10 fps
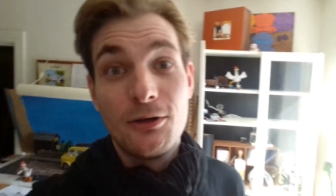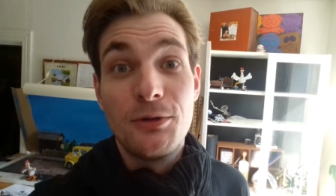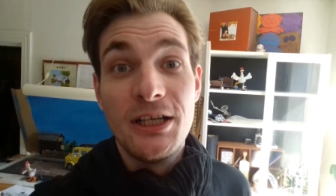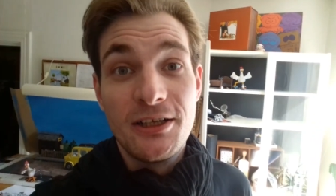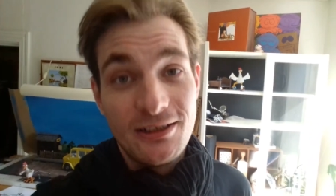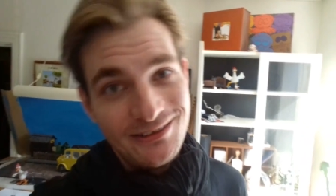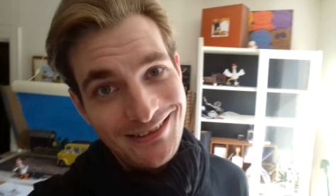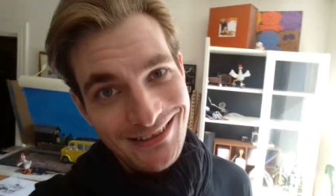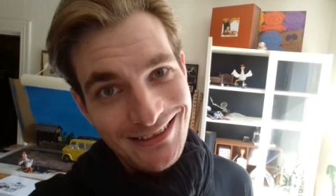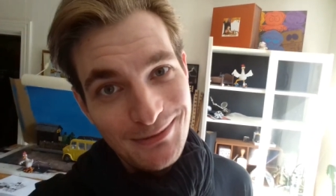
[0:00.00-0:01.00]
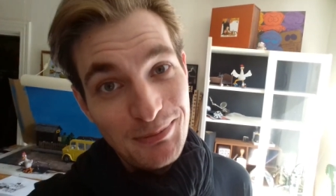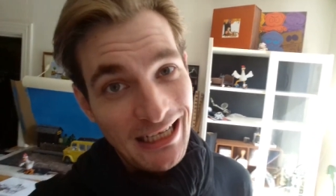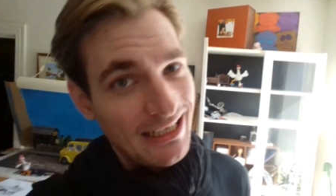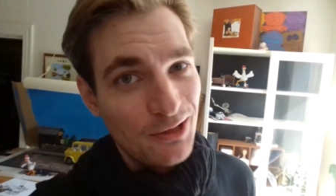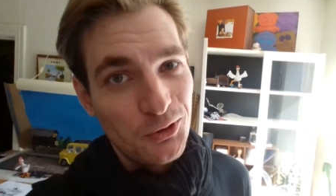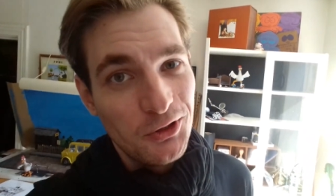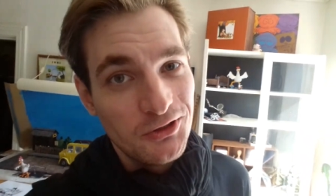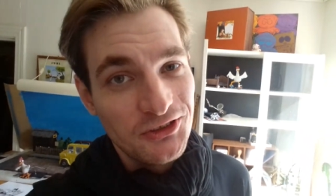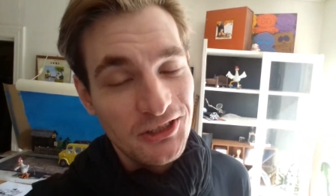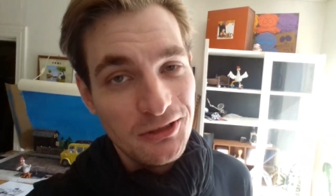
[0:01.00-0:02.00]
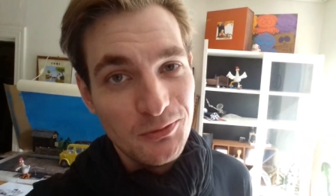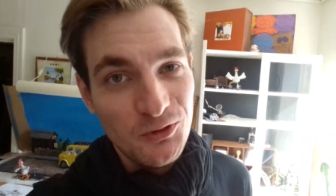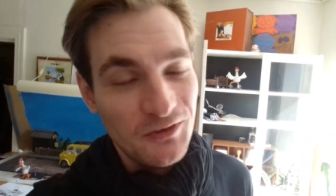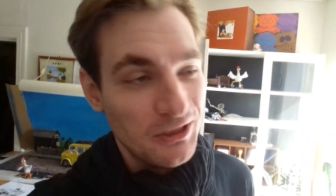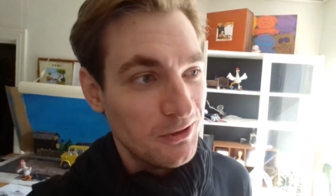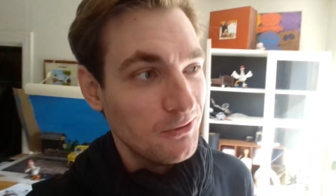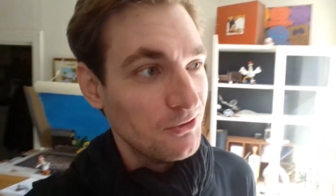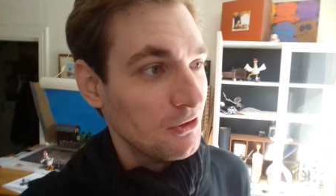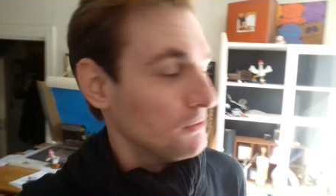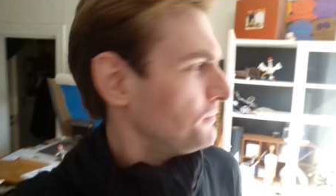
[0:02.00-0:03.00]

You're not really gonna see the blackout curtains in the movie, you know,